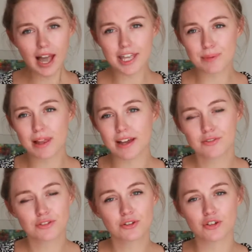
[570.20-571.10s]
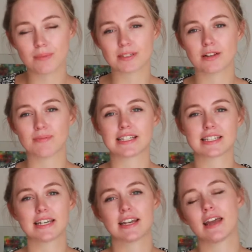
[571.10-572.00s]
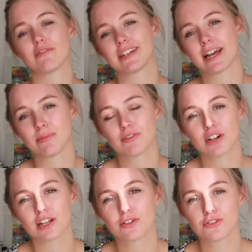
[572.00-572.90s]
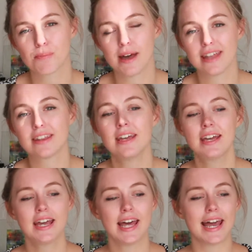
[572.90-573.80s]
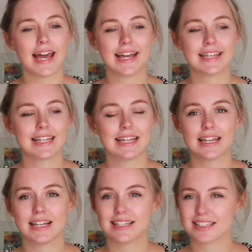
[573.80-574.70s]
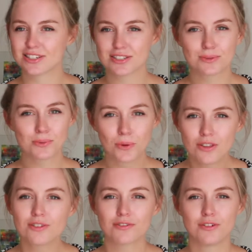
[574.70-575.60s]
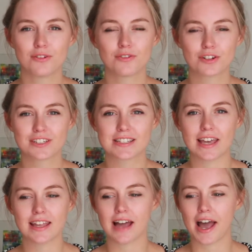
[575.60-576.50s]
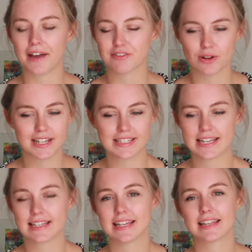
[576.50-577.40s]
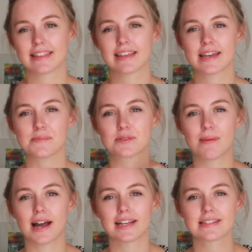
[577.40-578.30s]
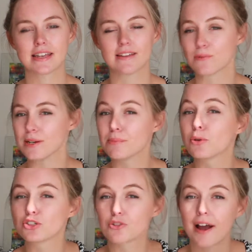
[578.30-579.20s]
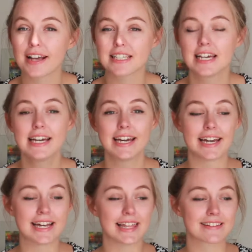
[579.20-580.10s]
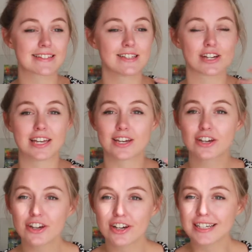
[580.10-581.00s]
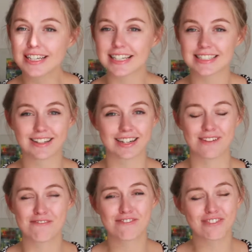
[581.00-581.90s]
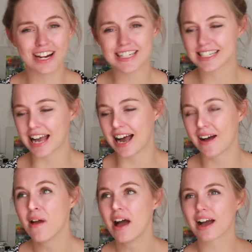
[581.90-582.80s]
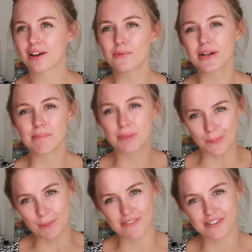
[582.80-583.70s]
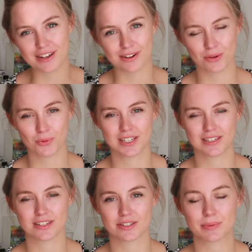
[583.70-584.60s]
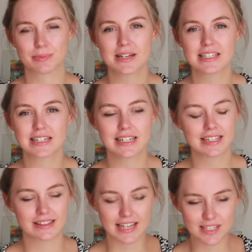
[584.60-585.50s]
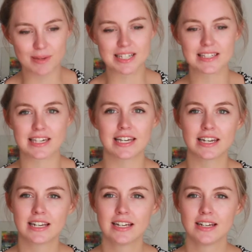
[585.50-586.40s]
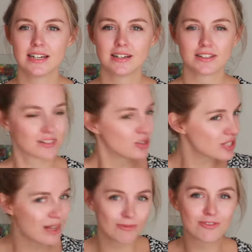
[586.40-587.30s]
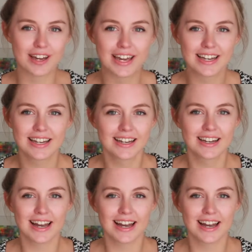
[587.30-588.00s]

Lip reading: I apply a few drops on my skin every night before I go to bed, and it's just wonderful for your skin. I have dry skin, it keeps my skin really moisturized. It's looking good, it's looking fresh. I can't really put my finger on what it does, but basically it takes my skin, do something,